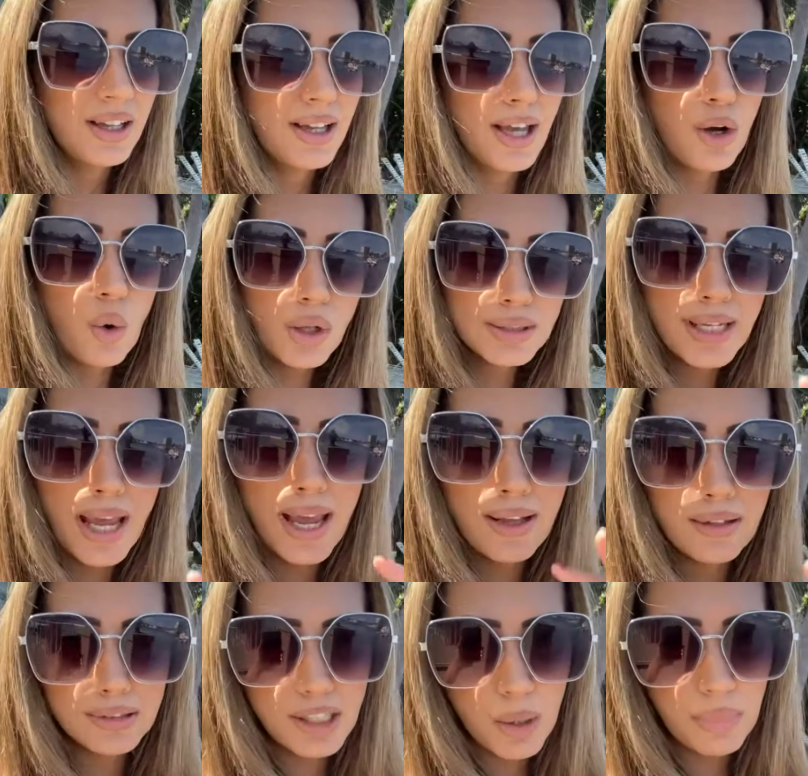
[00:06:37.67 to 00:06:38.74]
get all
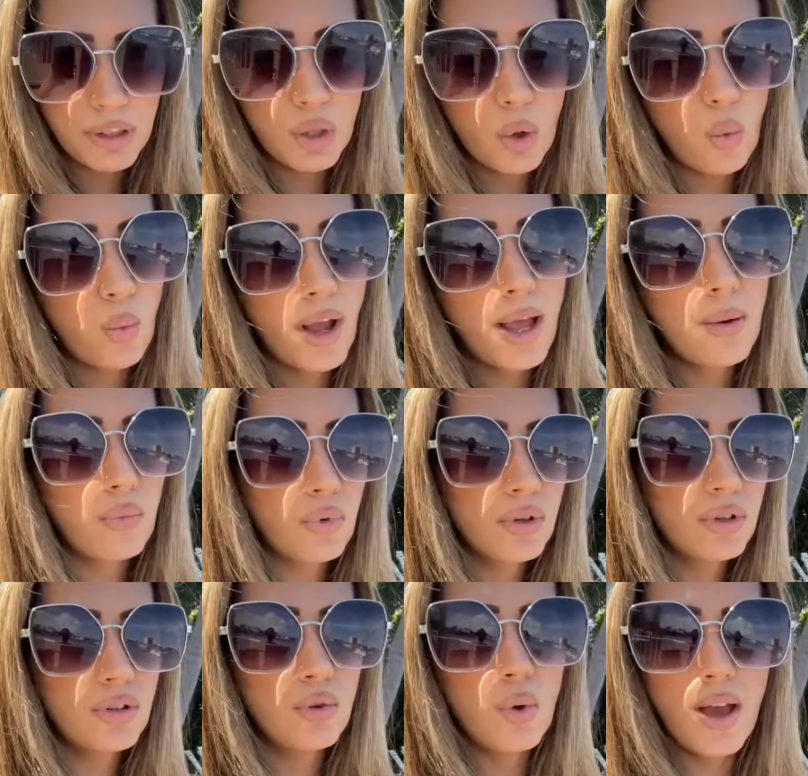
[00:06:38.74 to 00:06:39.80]
tangled up in the web
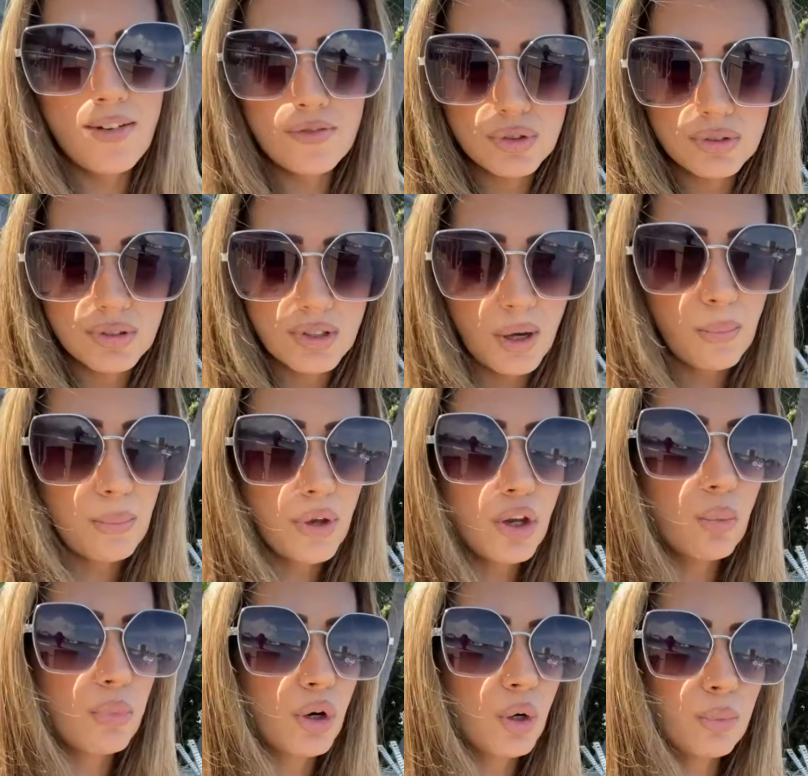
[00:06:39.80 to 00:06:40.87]
when you have a
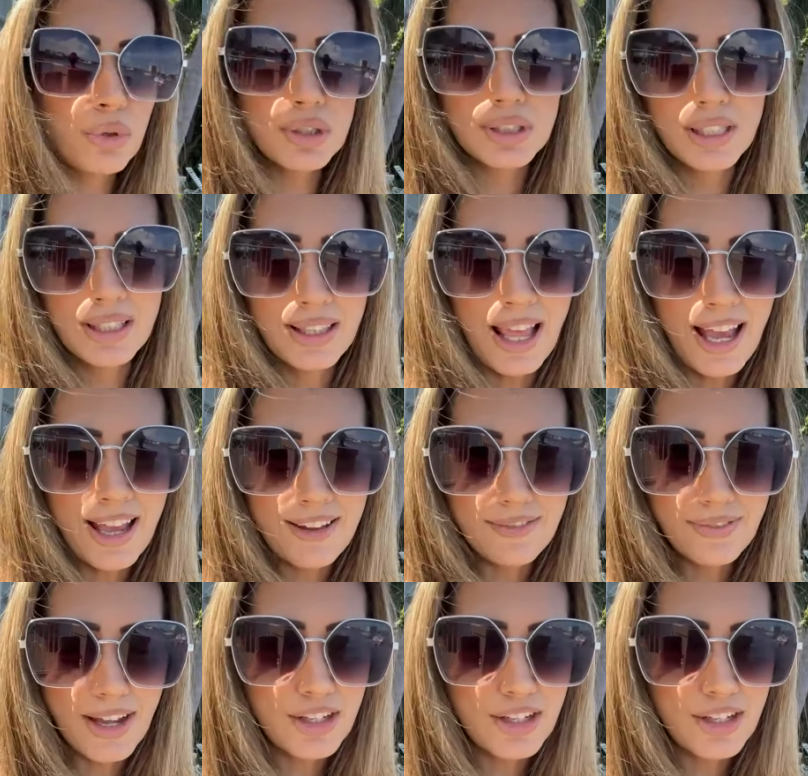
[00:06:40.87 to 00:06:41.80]
bigger purpose in life.